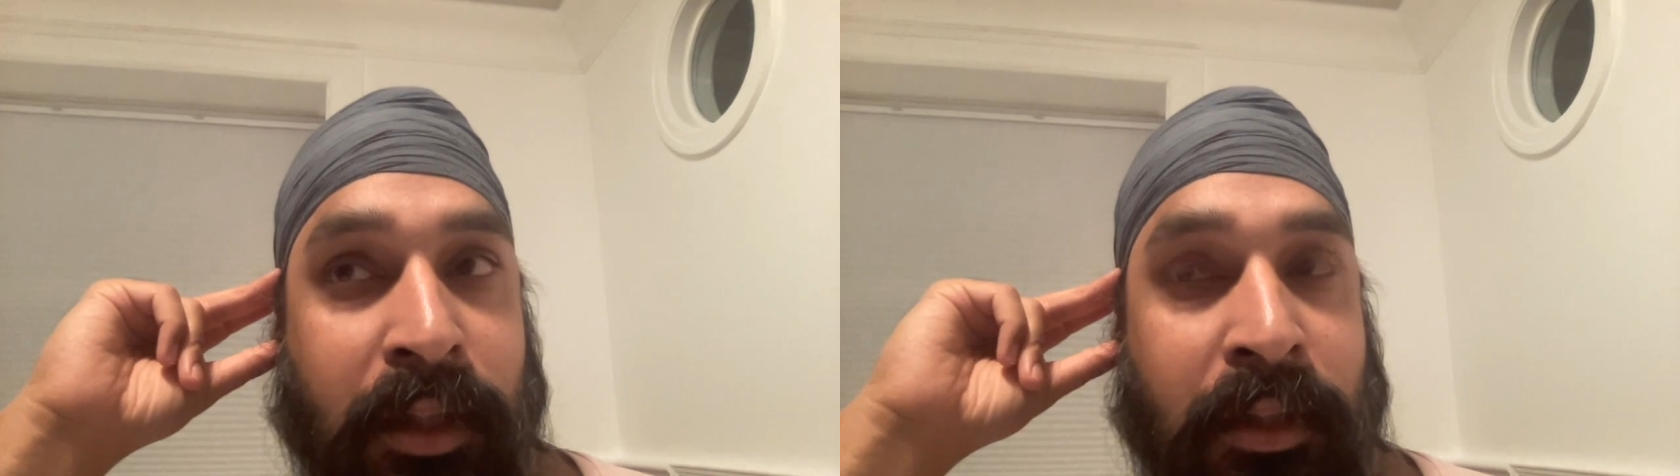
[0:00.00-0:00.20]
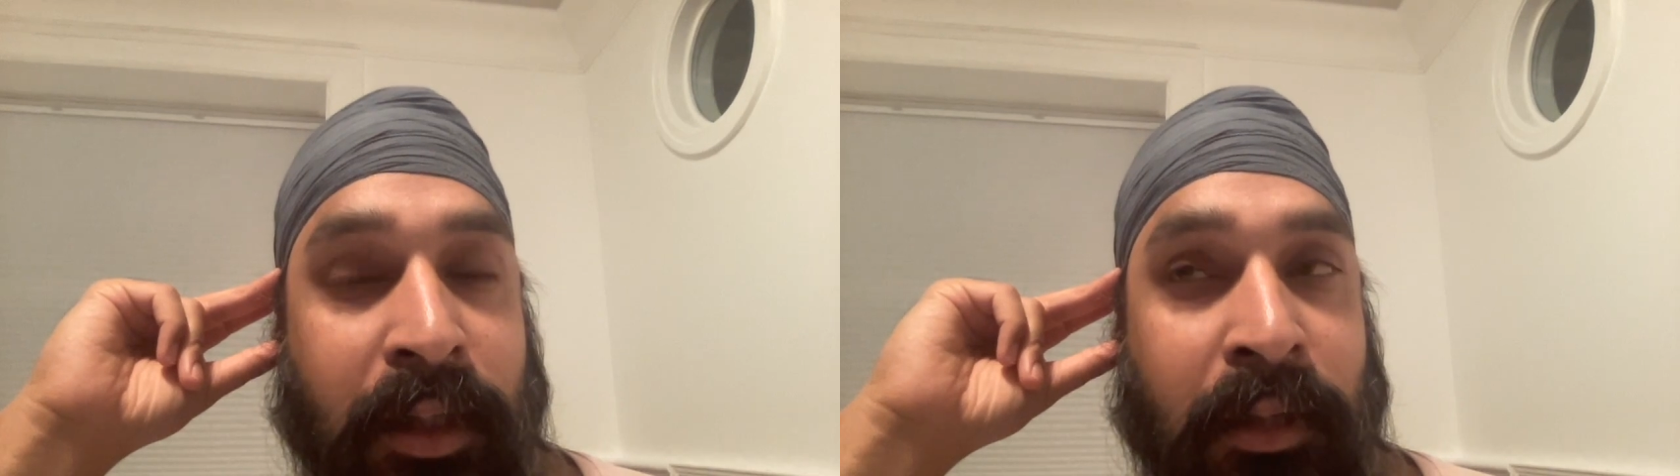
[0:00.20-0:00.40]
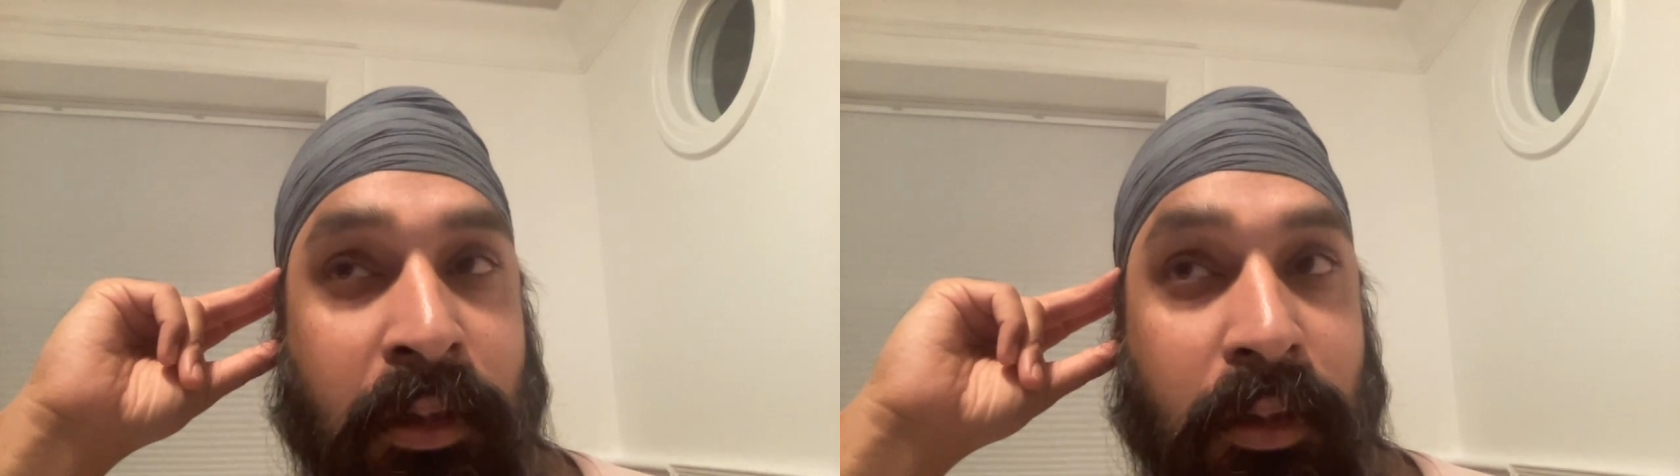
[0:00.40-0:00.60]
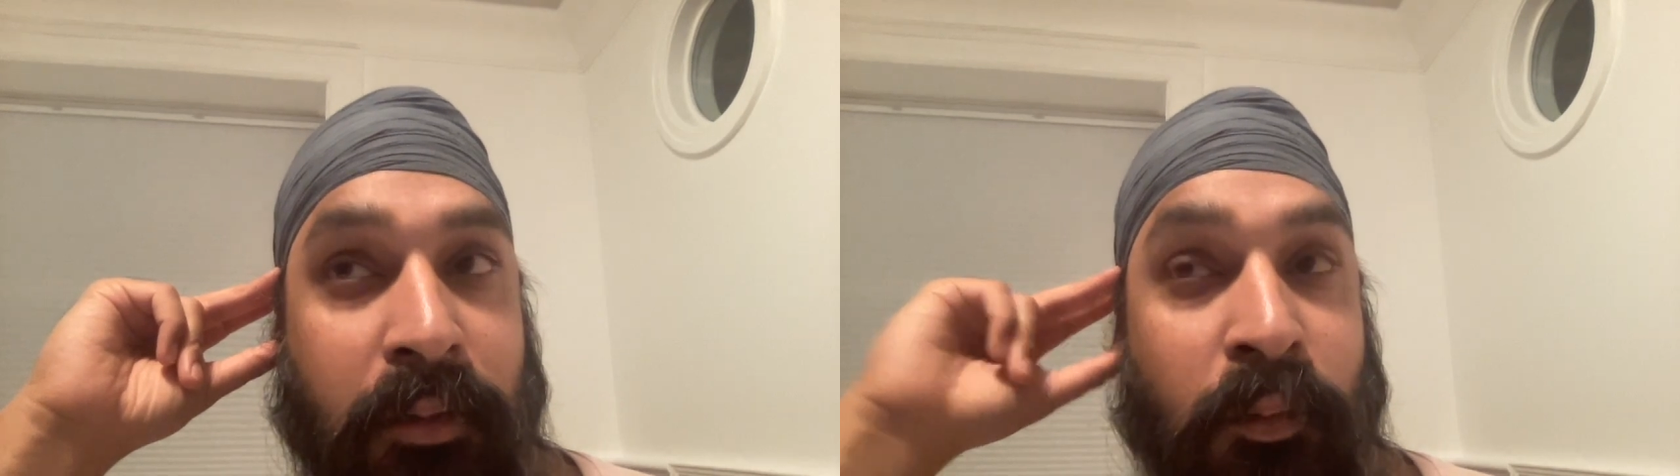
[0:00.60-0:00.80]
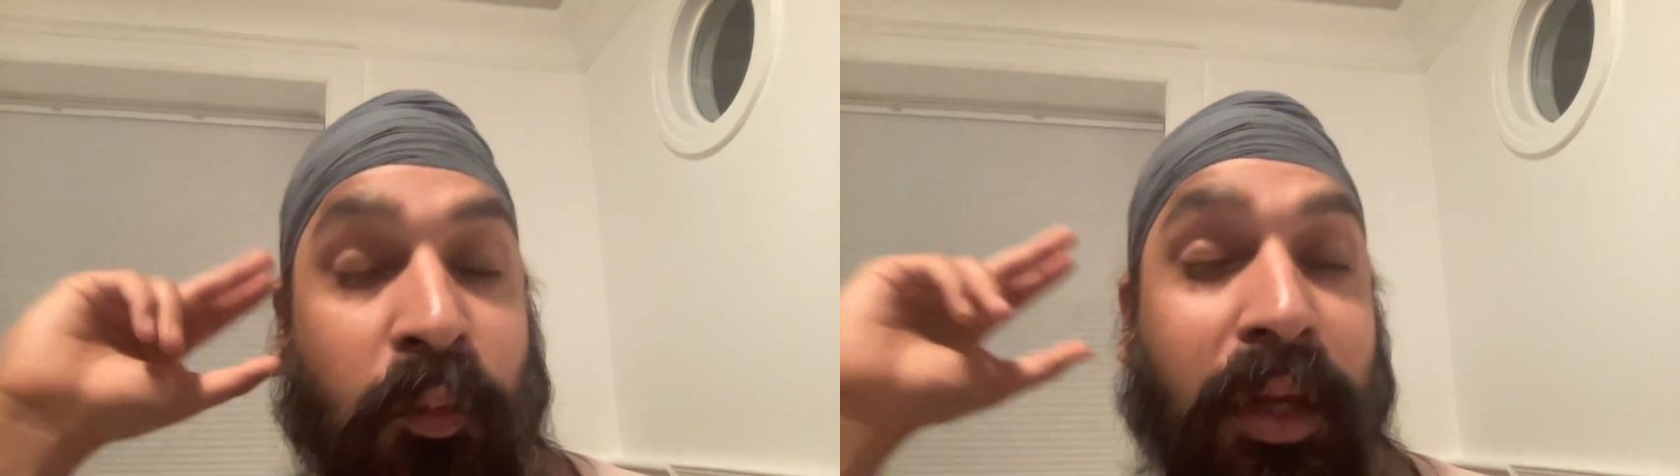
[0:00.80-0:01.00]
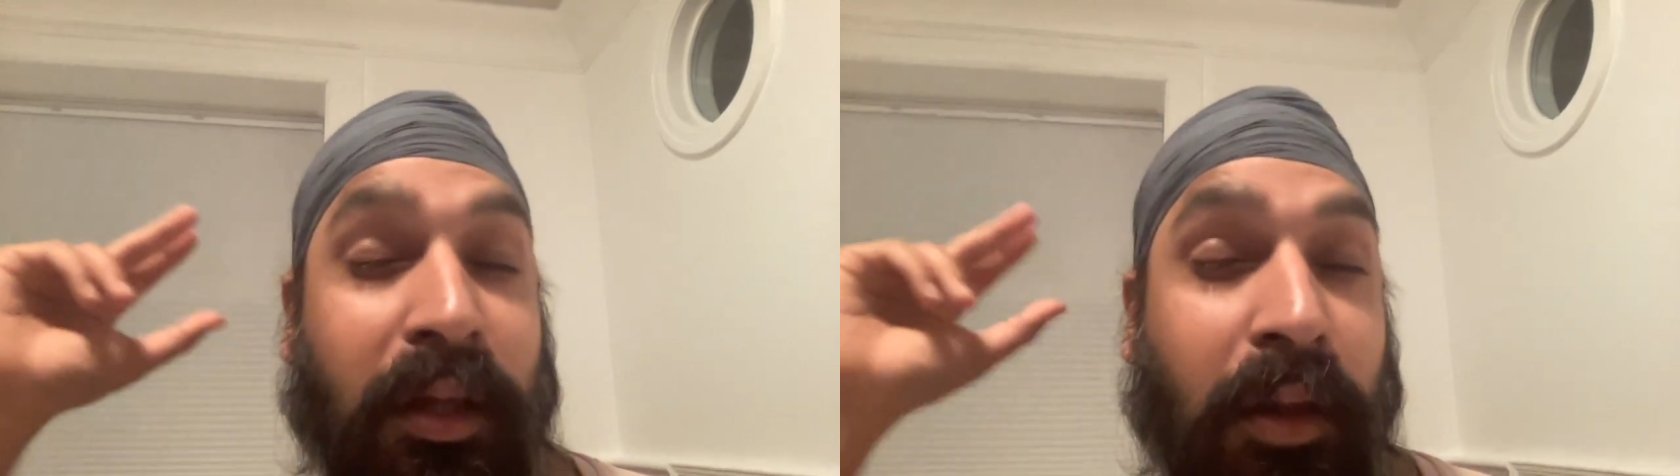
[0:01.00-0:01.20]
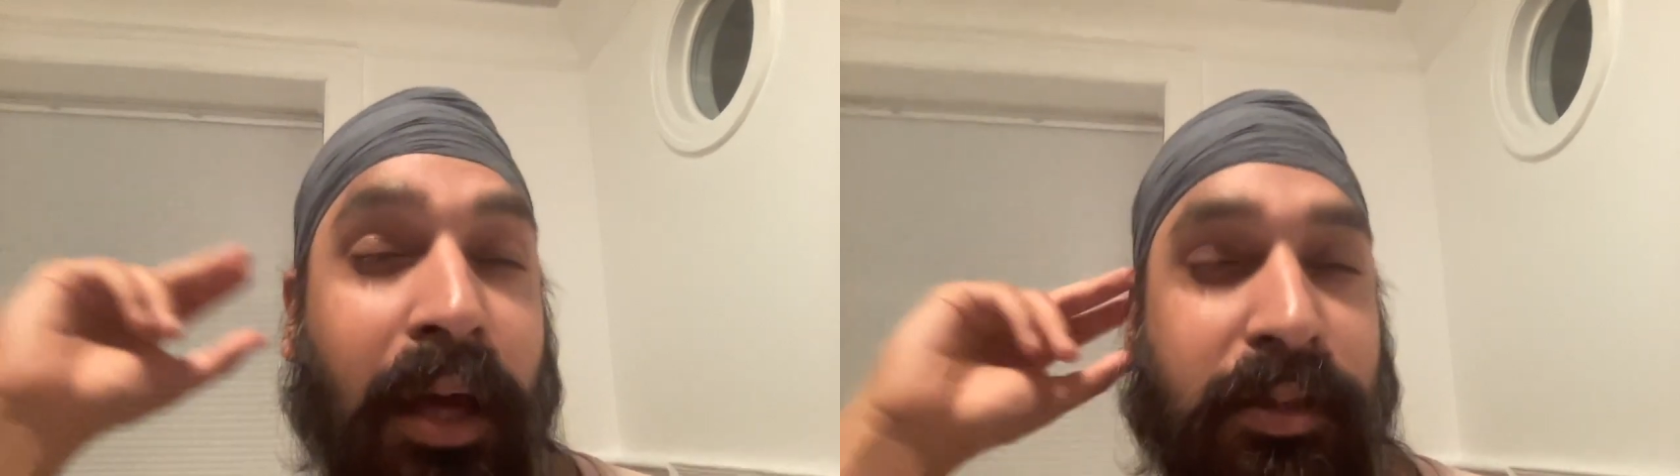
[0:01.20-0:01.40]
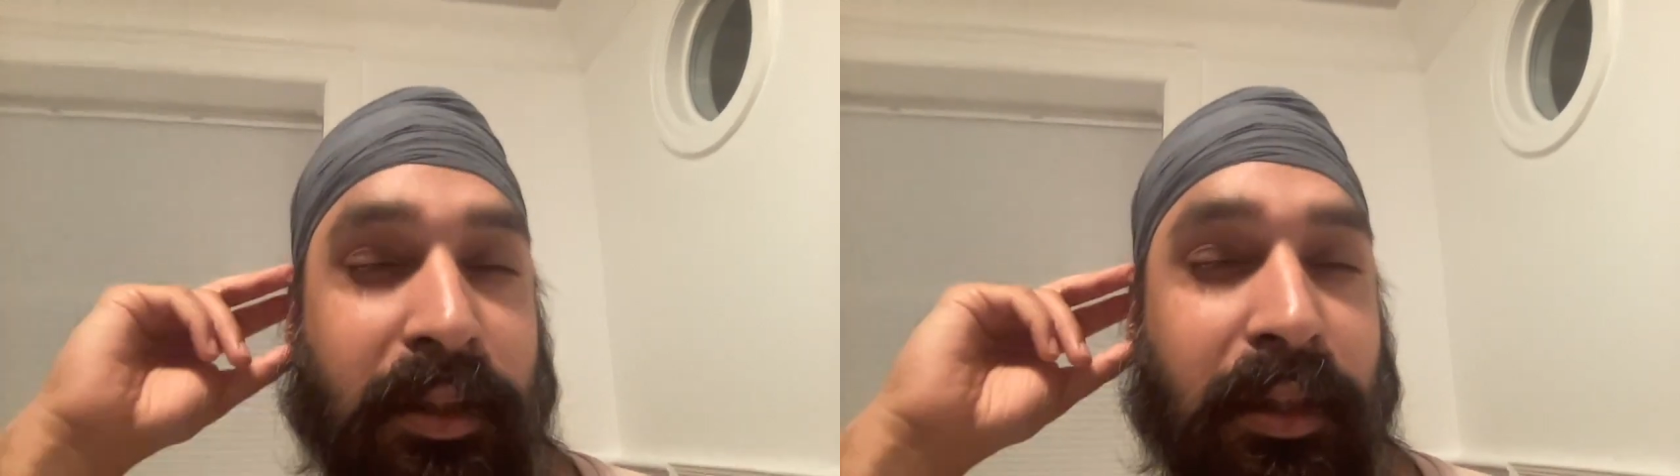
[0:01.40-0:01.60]
and
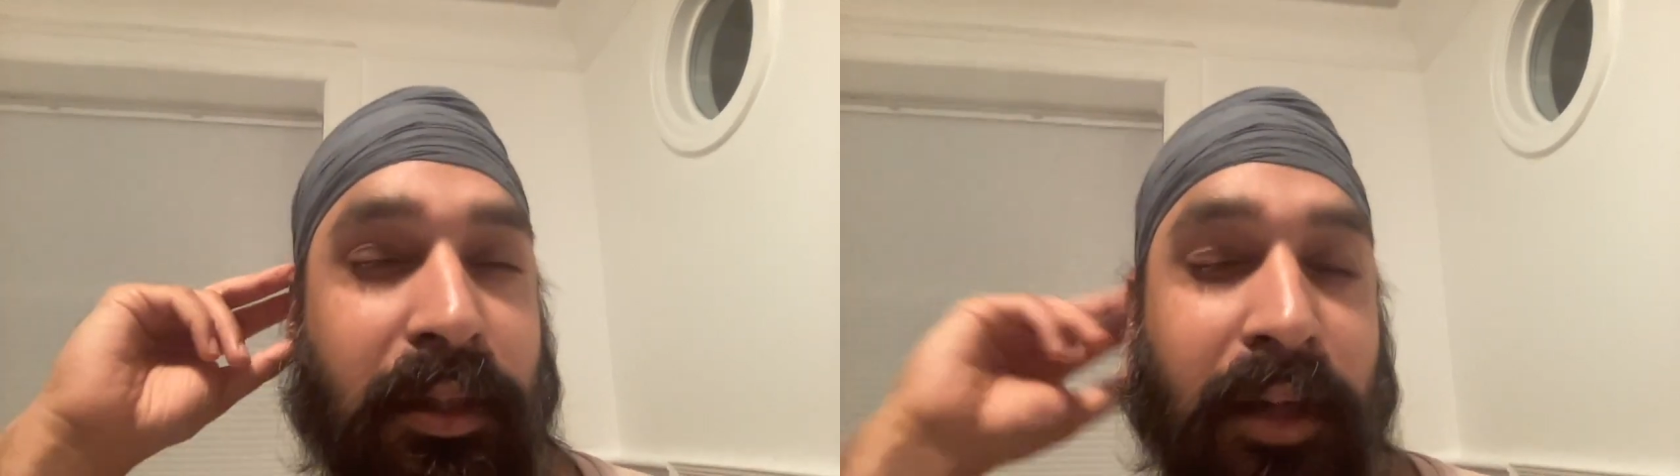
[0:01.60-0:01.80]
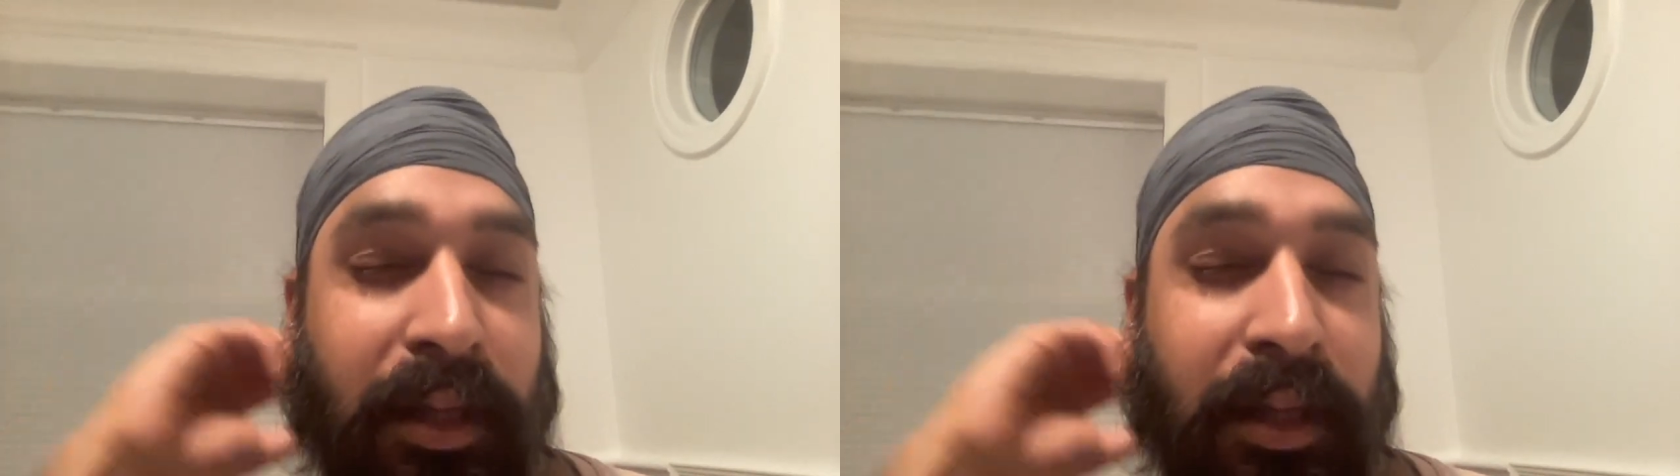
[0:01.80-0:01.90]
realizing,